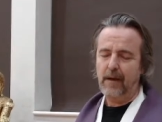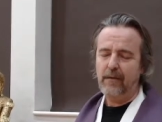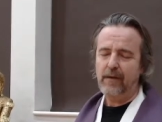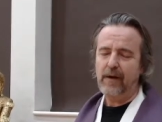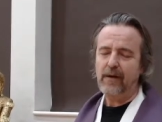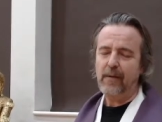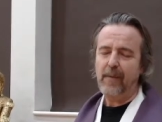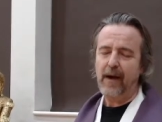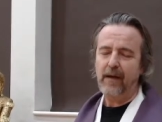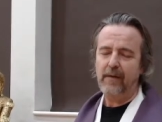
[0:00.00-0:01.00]
Feeling your
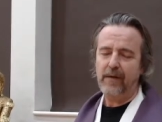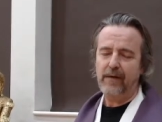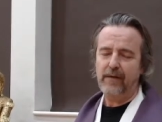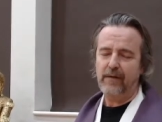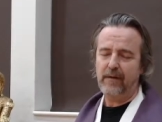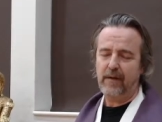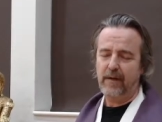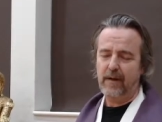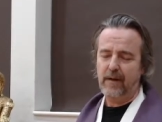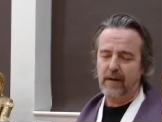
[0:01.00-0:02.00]
pelvis
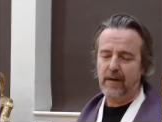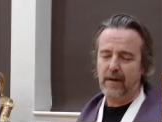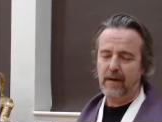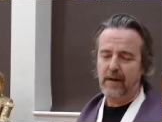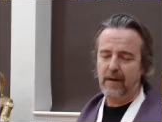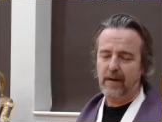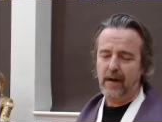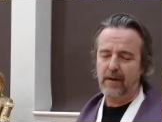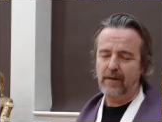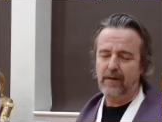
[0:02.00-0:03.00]

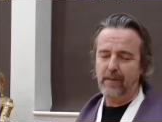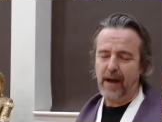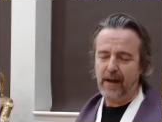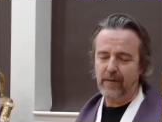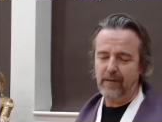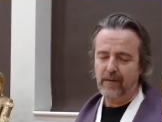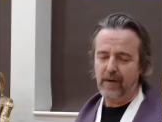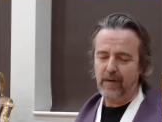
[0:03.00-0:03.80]
nice and balanced on the